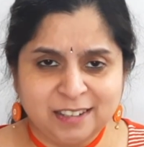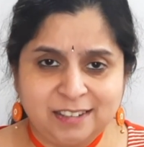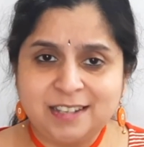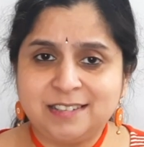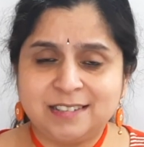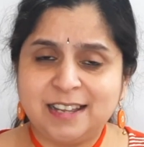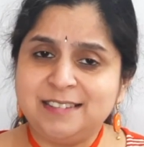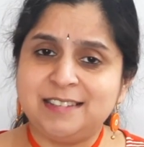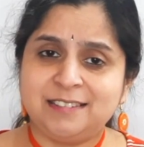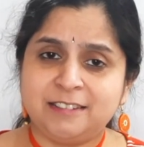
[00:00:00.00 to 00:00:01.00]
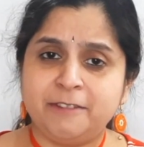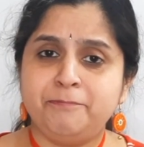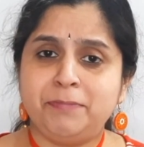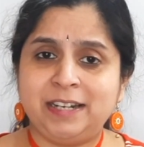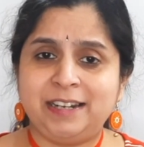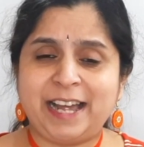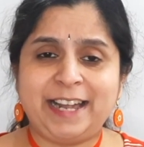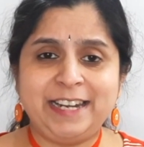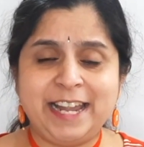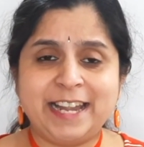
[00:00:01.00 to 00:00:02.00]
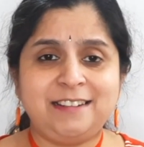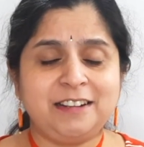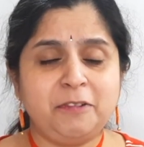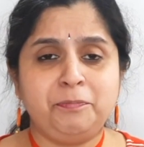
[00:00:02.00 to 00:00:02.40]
This is a simple and yet a